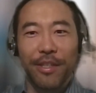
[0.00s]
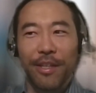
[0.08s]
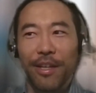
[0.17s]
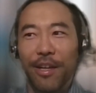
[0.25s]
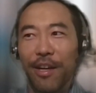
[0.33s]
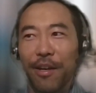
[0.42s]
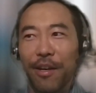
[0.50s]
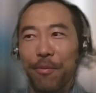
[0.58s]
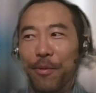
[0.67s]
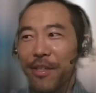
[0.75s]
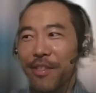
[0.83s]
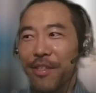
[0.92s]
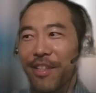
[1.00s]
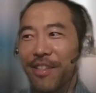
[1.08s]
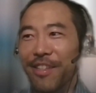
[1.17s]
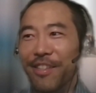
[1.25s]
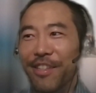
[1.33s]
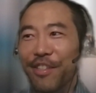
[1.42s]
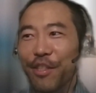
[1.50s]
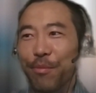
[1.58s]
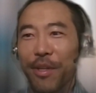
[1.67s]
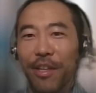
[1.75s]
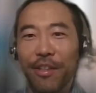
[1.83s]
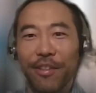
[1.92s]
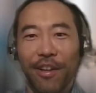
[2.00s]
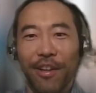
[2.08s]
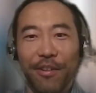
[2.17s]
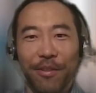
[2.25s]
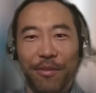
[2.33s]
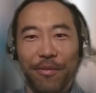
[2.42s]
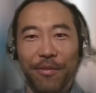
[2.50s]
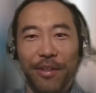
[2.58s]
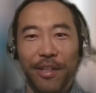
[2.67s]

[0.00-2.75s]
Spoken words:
let's say $60 billion of